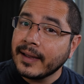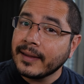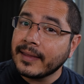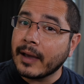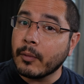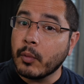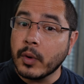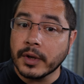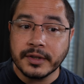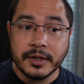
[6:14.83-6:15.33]

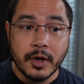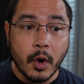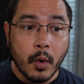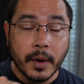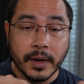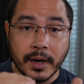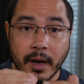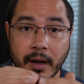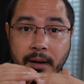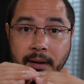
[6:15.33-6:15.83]
that what's
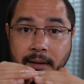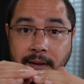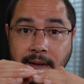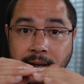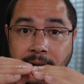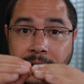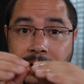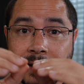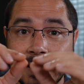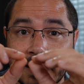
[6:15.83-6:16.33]
going on
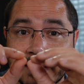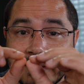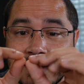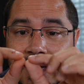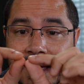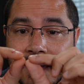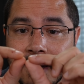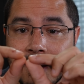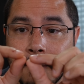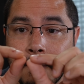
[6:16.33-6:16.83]
is
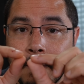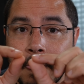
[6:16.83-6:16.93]
that